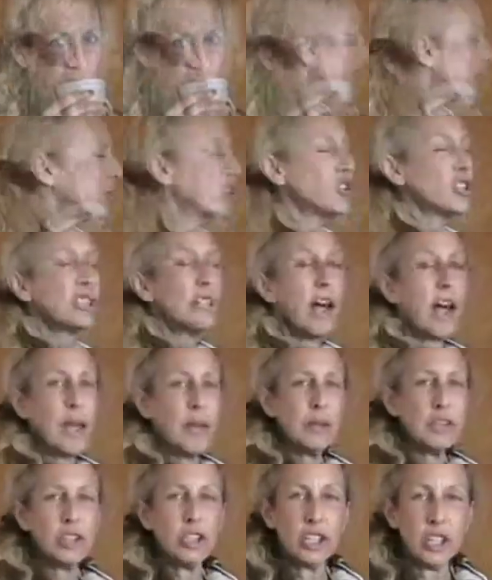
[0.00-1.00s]
Put your
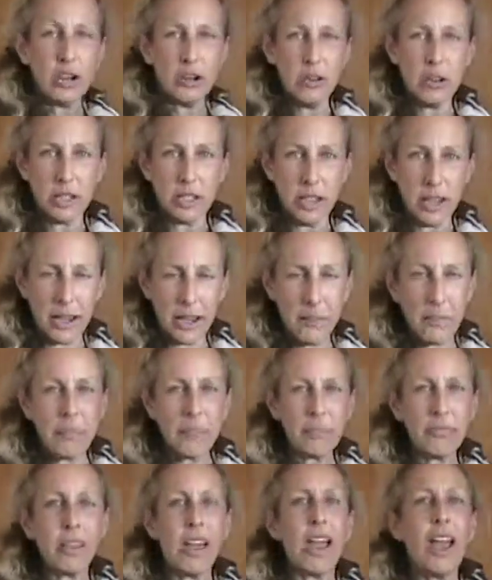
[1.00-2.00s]
lime and your coconut,
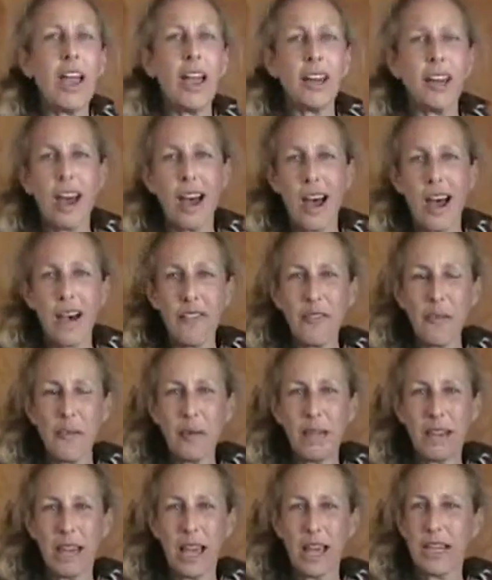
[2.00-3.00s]
add a half a
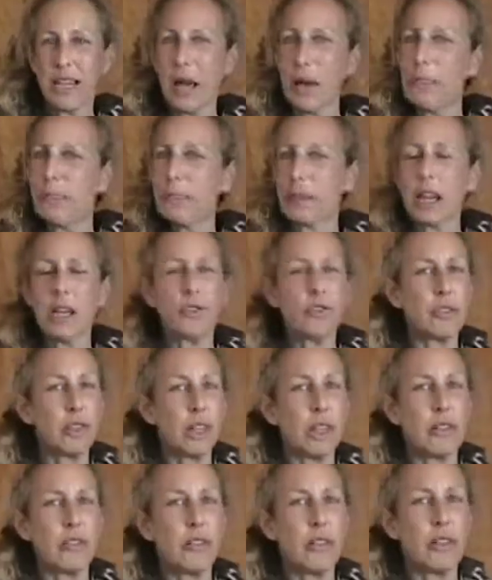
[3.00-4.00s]
banana, and
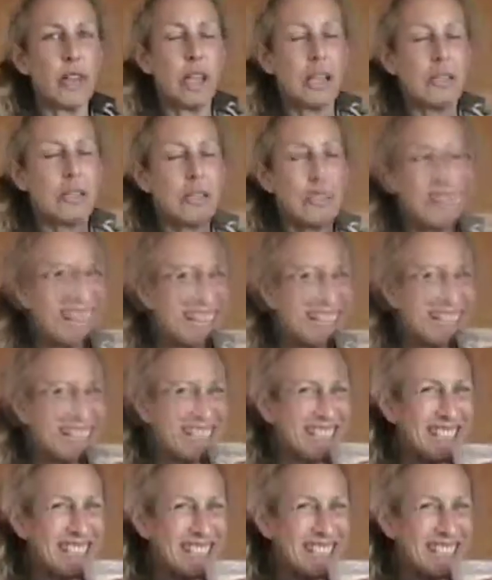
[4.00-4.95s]
drink it for lunch. Thanks.